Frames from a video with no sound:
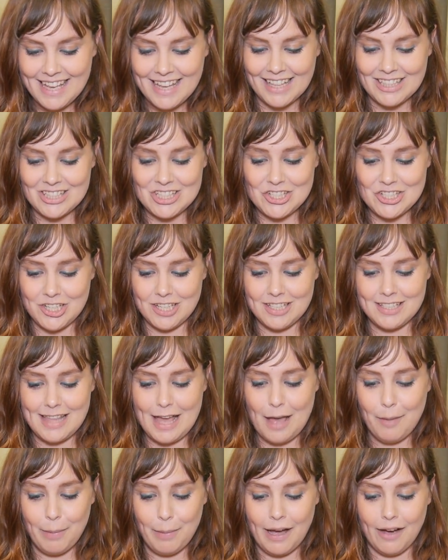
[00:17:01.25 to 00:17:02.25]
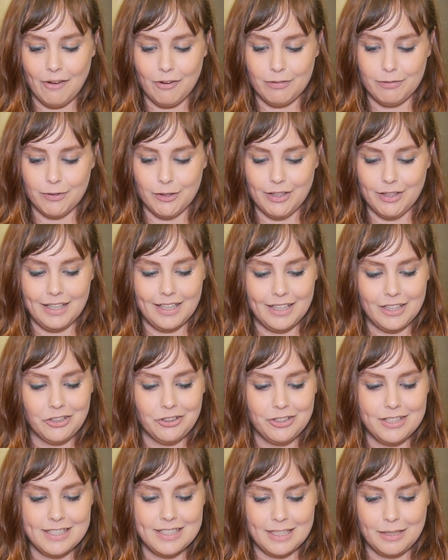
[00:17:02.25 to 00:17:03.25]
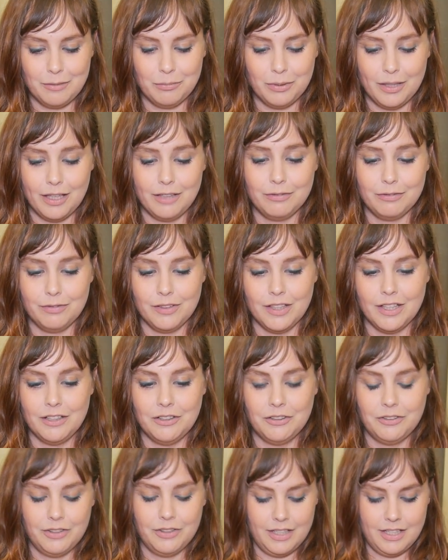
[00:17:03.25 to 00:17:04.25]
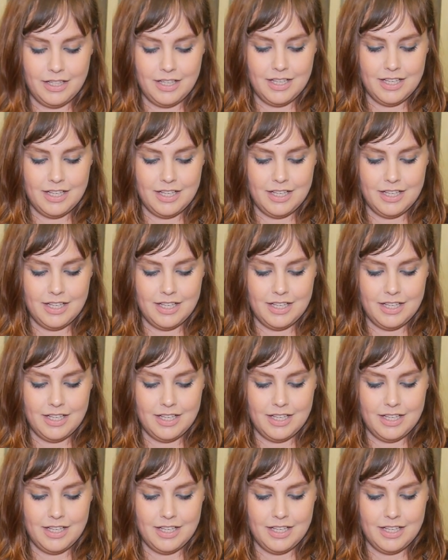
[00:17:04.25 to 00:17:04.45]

It's just that powerful at increasing blood flow.